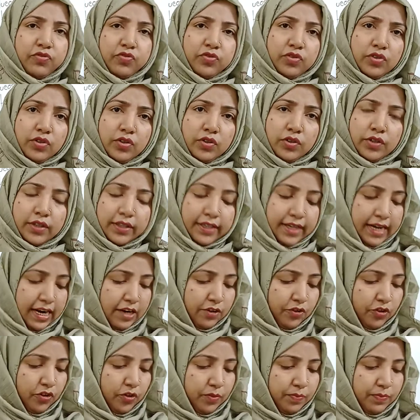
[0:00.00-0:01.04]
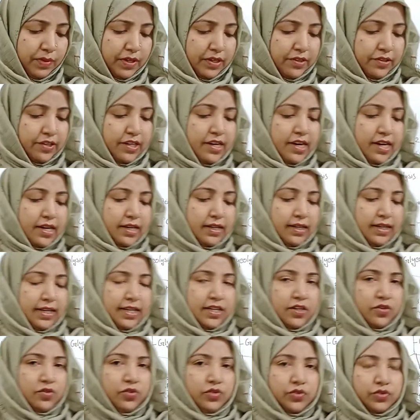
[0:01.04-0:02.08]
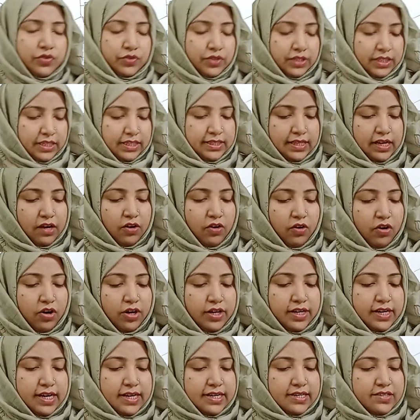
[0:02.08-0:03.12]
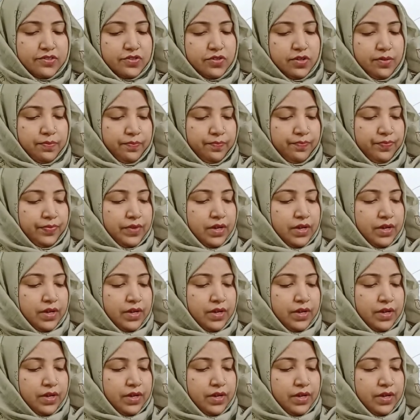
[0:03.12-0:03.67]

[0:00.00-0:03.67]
food cannot be directly used in the organism